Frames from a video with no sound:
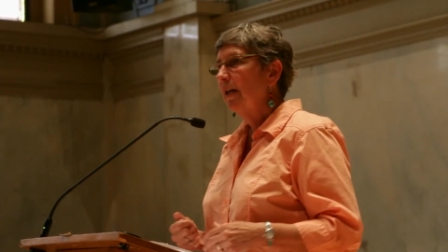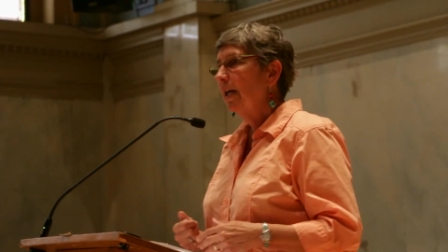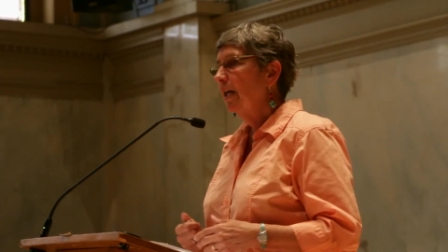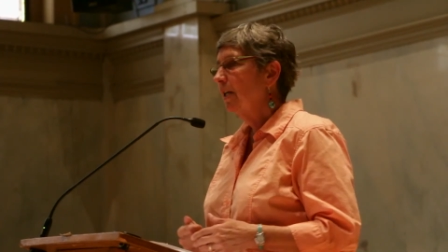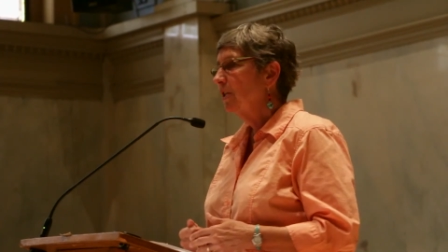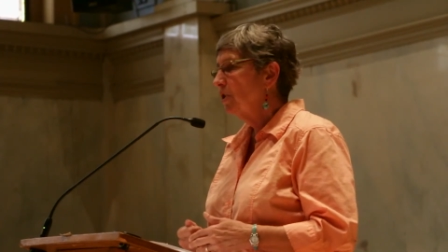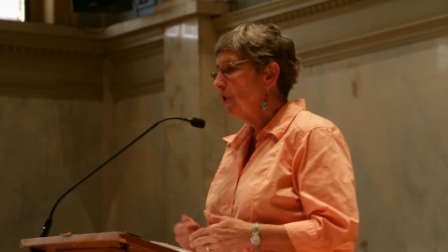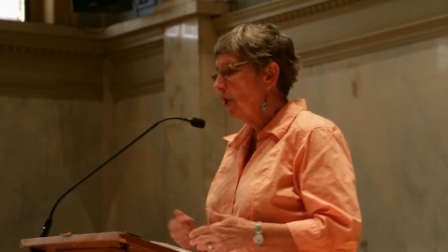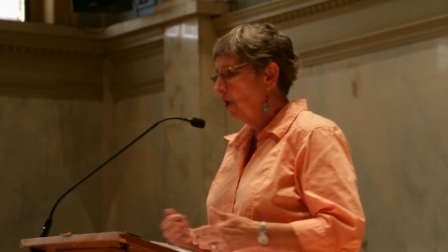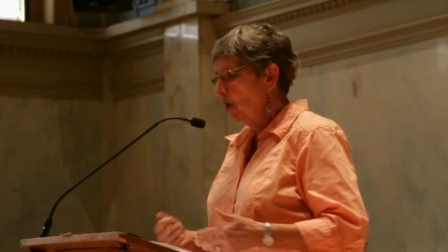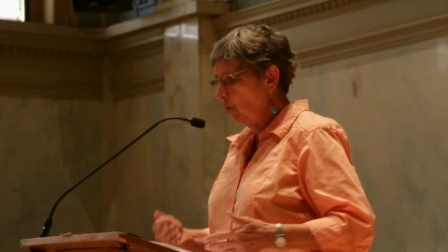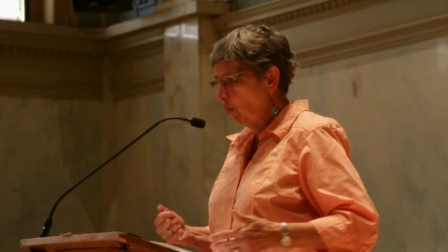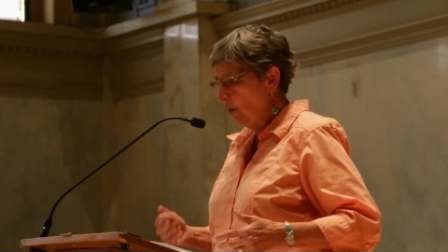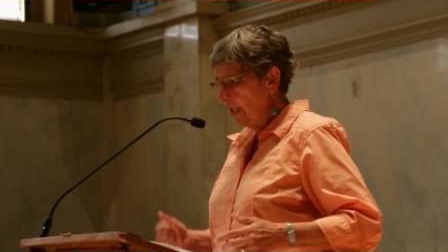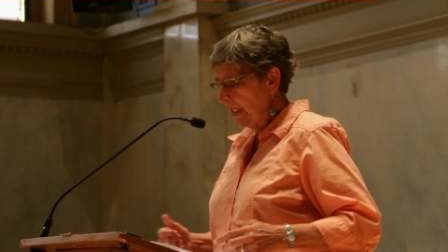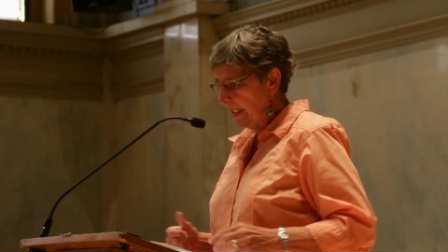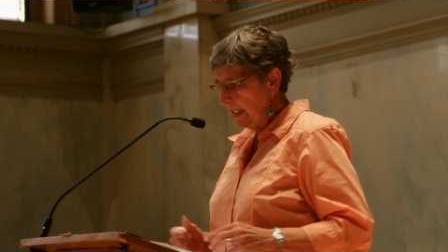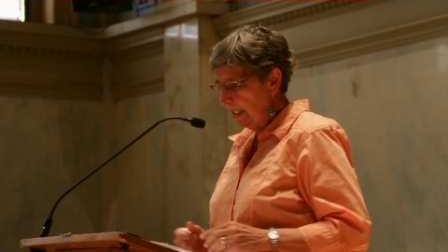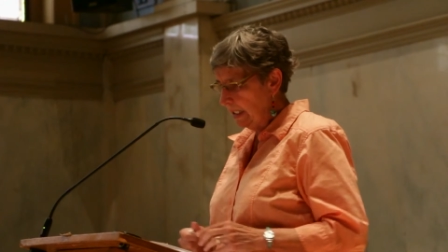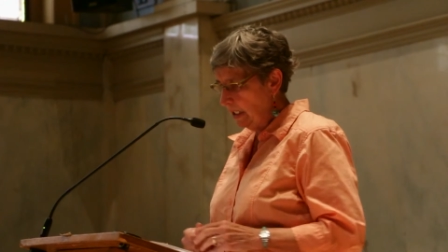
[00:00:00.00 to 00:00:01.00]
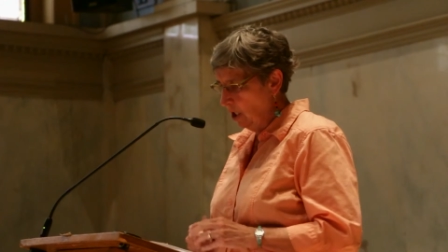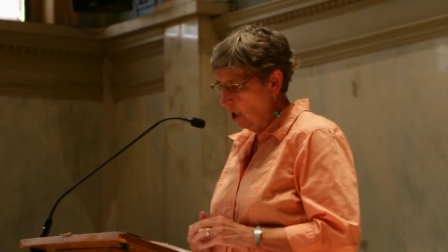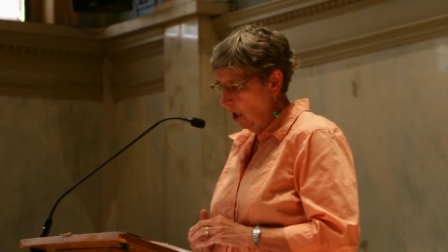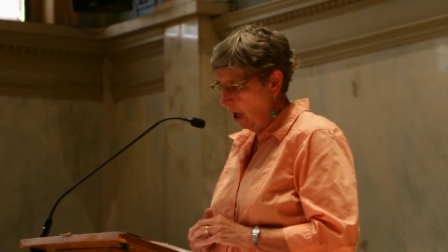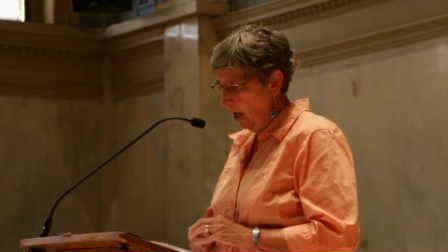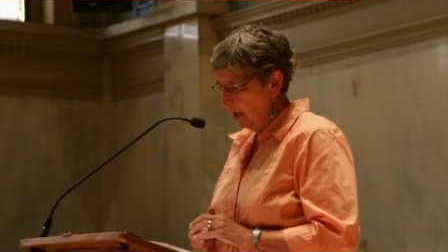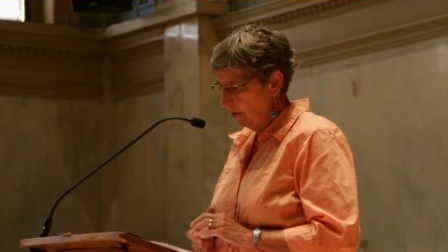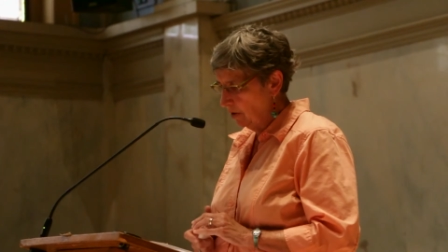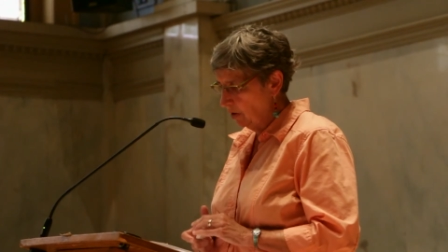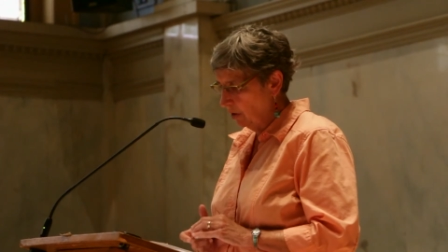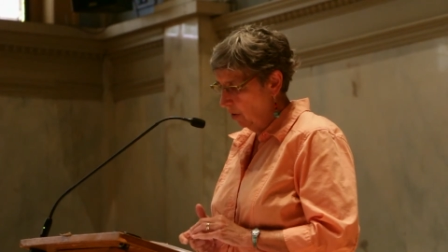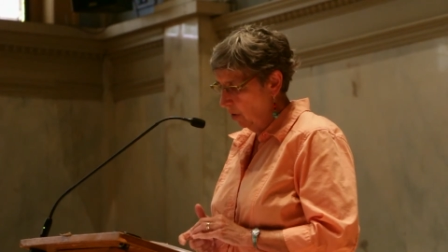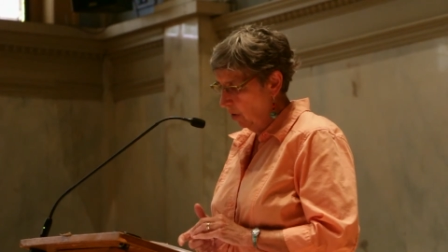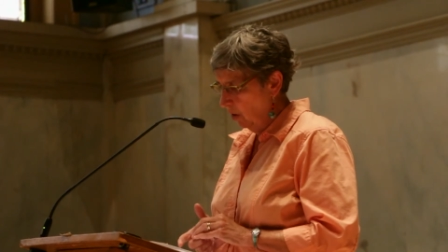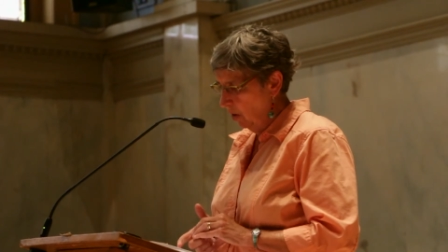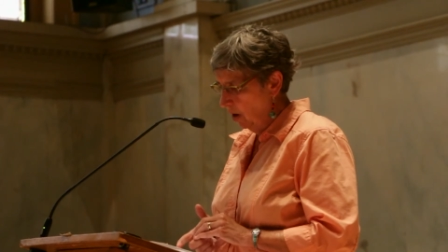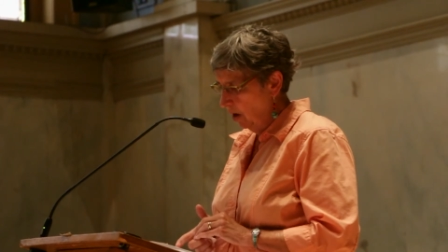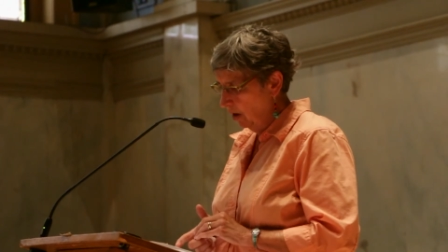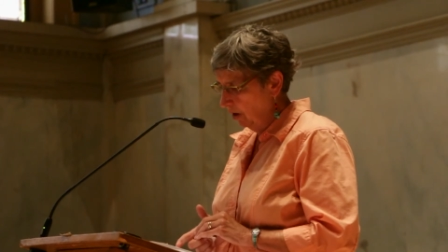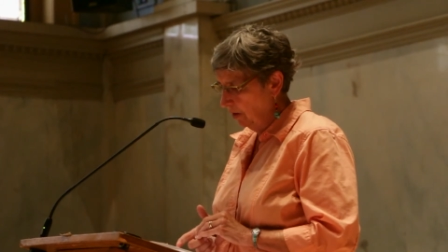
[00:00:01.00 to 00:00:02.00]
as though we did not
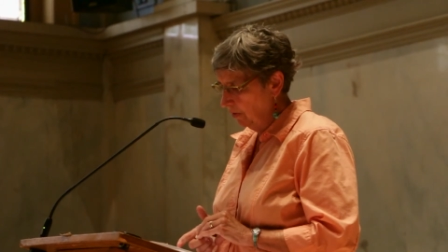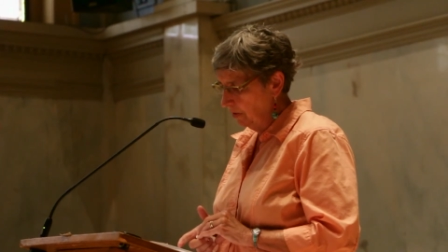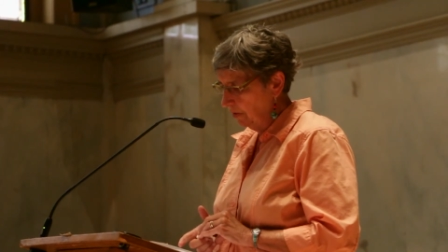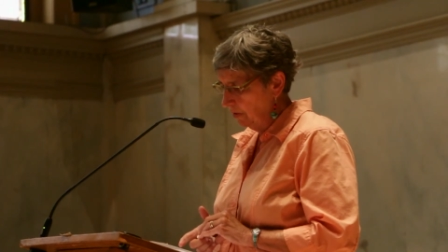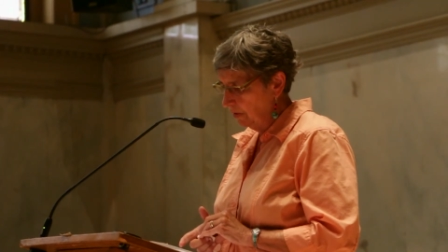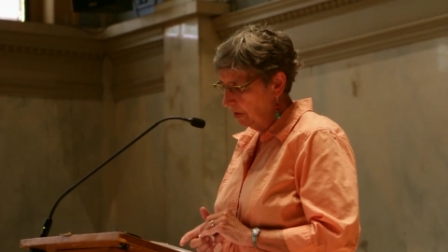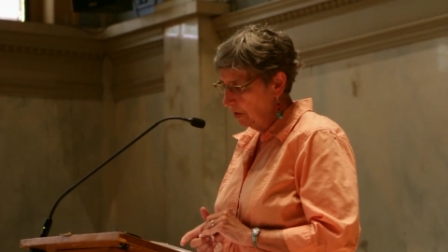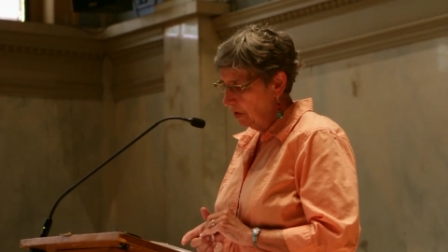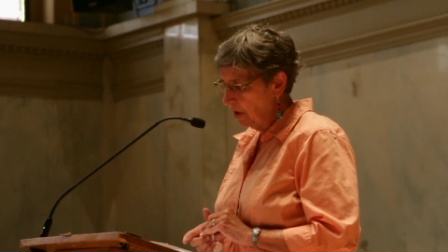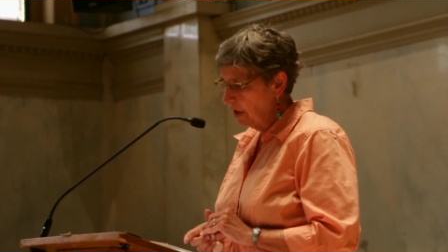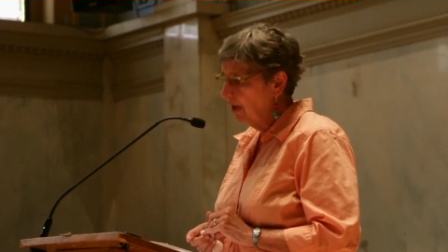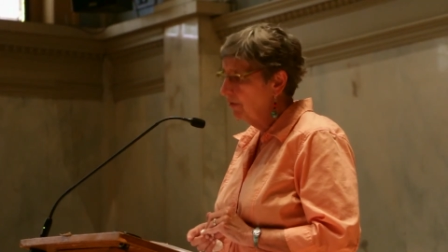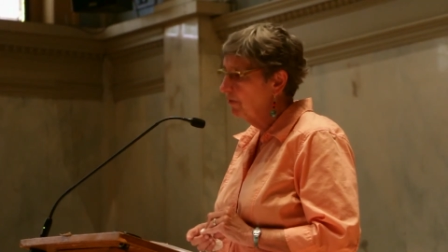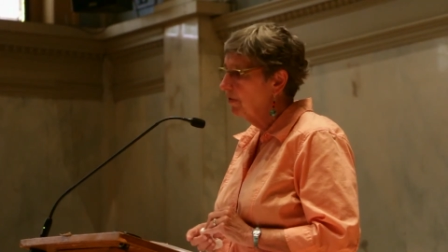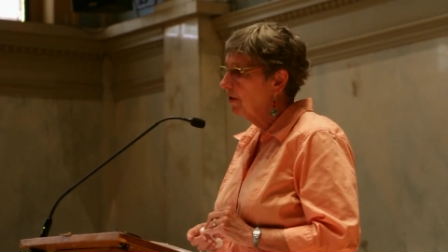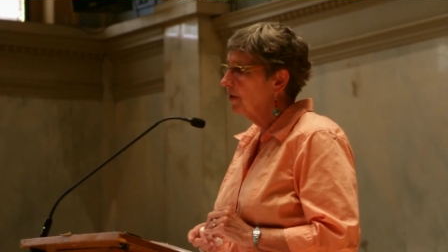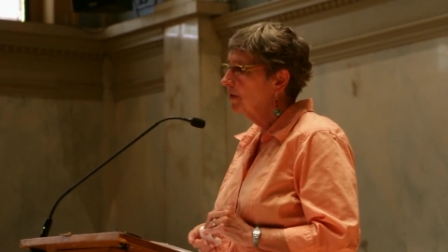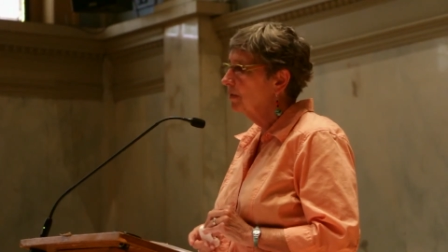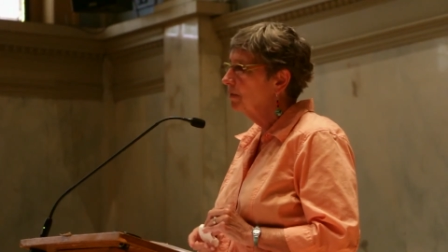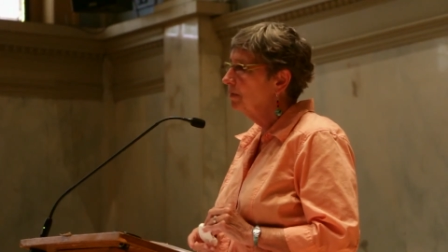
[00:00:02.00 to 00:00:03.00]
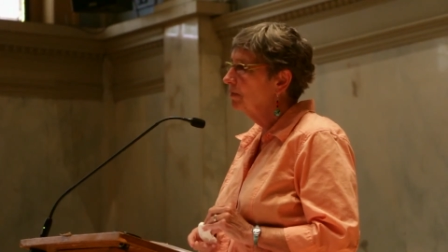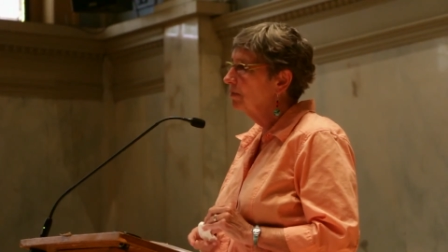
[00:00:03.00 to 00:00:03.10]
all suffer.